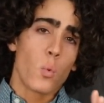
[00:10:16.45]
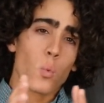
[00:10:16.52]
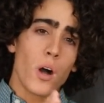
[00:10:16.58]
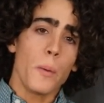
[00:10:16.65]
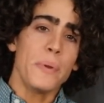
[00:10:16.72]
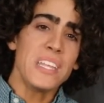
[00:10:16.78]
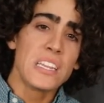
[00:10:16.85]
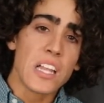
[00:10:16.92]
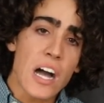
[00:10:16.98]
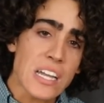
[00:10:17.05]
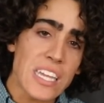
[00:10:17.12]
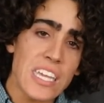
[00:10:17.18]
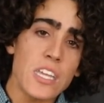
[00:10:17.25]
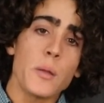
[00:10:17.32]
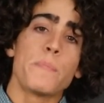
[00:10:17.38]
We'll be
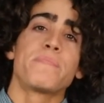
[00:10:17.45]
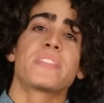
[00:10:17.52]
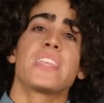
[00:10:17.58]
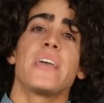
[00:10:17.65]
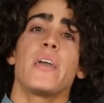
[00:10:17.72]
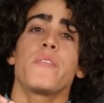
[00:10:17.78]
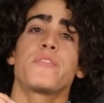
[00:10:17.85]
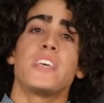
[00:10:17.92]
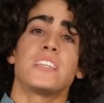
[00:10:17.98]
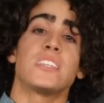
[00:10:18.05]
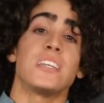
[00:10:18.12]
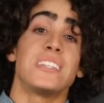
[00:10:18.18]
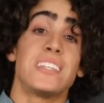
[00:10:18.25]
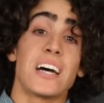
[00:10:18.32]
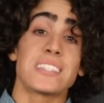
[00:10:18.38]
lucky if
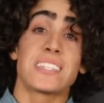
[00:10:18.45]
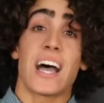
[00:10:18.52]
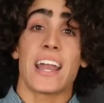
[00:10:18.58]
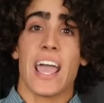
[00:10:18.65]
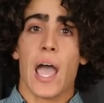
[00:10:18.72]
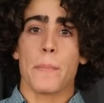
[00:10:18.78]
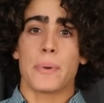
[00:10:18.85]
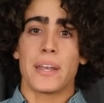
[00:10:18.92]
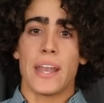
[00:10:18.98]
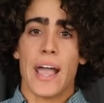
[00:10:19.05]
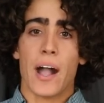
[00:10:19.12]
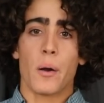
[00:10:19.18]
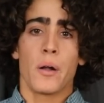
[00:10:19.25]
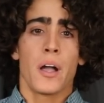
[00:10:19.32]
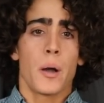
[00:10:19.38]
this does not happen
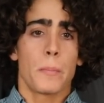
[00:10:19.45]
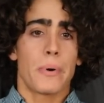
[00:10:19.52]
now.